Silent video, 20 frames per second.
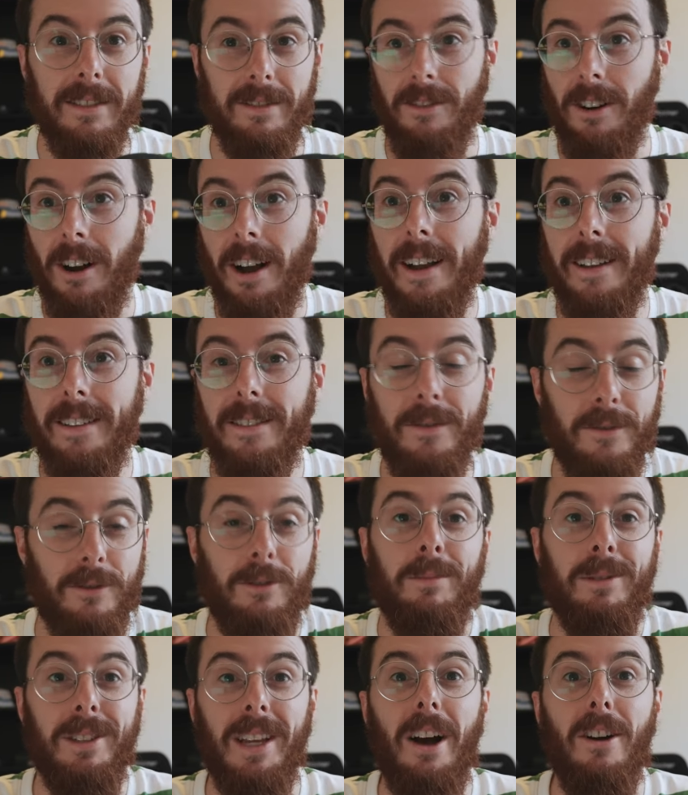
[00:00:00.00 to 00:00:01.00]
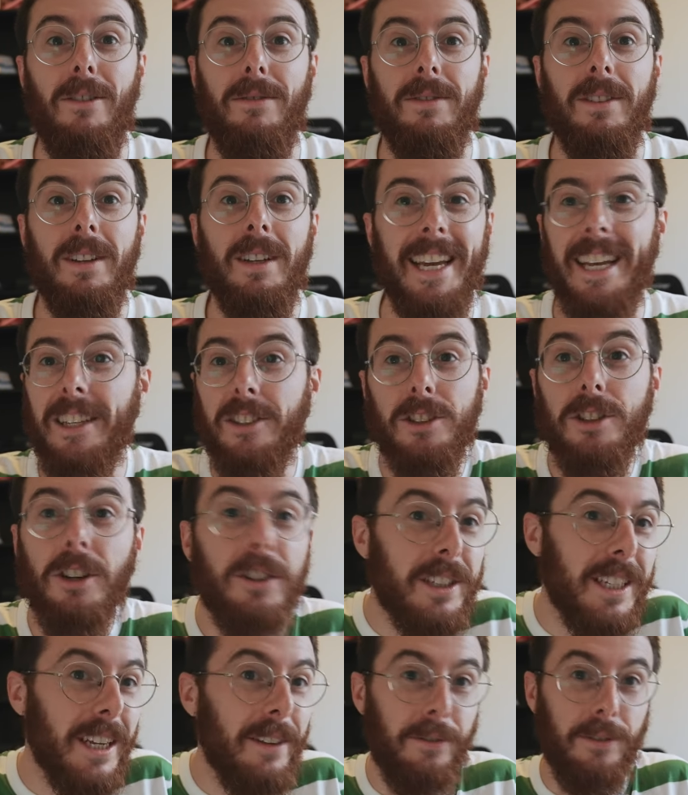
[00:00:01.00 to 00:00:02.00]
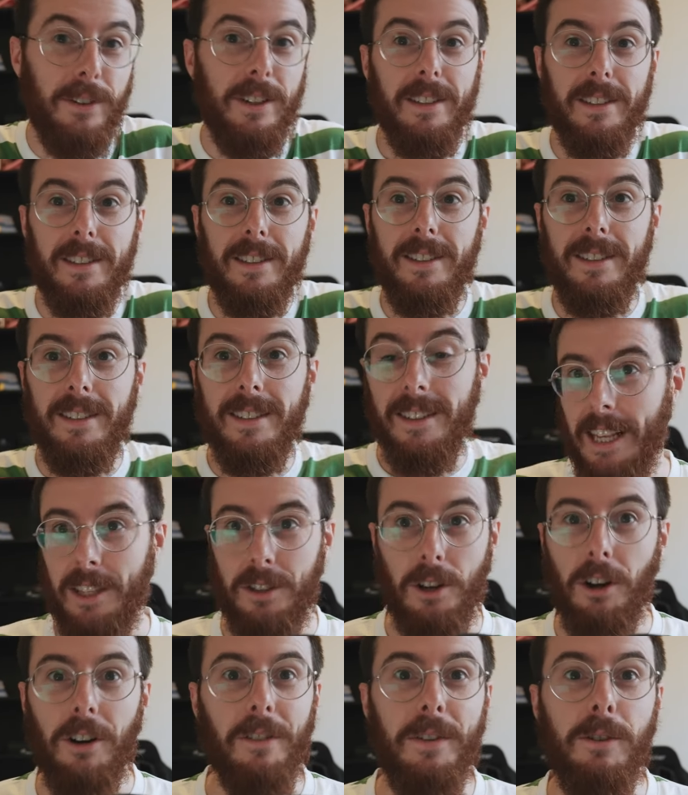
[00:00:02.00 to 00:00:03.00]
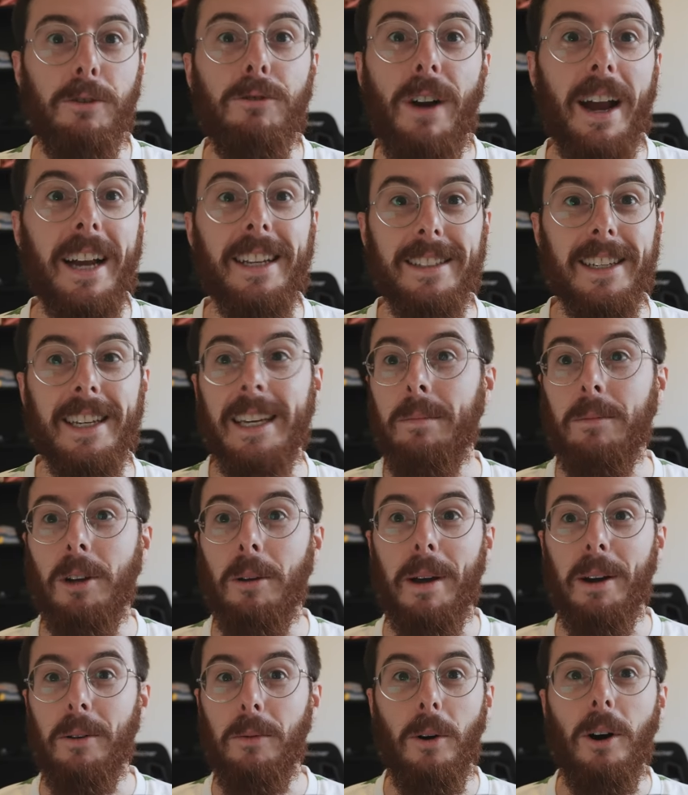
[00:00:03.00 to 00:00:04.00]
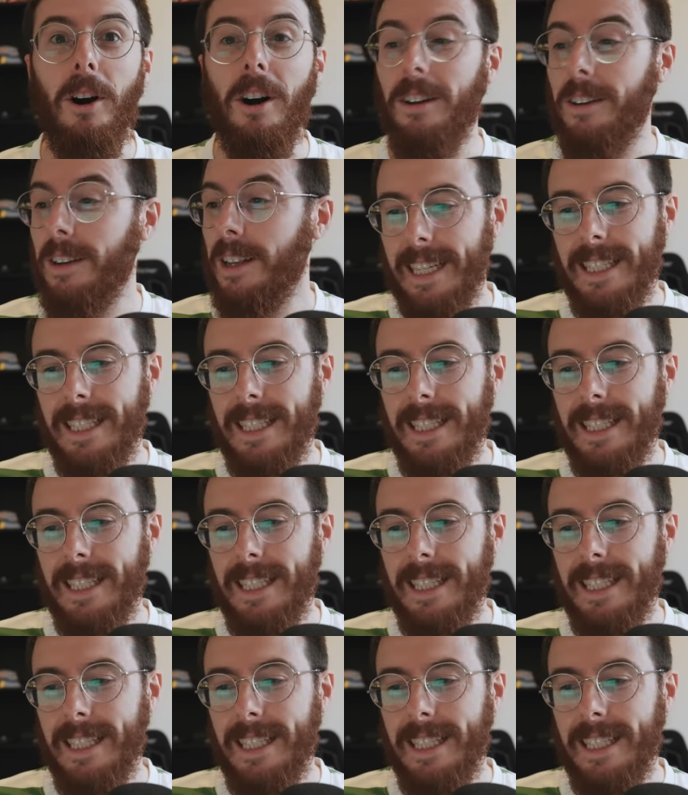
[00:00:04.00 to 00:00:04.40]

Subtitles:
Right, for himself. He doesn't know the difference. It's going to feel great to him no matter what.